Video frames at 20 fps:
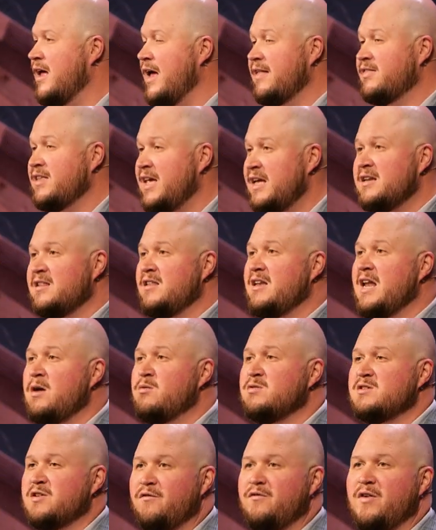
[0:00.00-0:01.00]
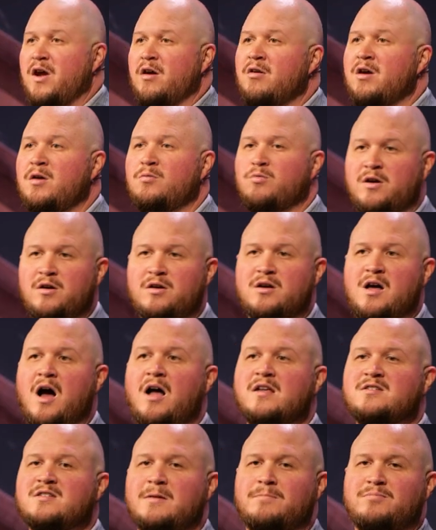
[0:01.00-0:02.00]
at the end of the day was a very real
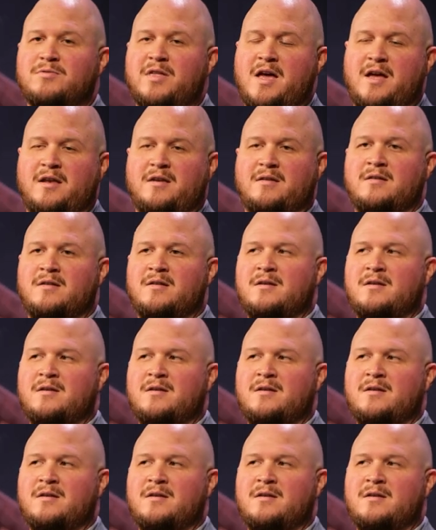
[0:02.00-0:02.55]
concept then.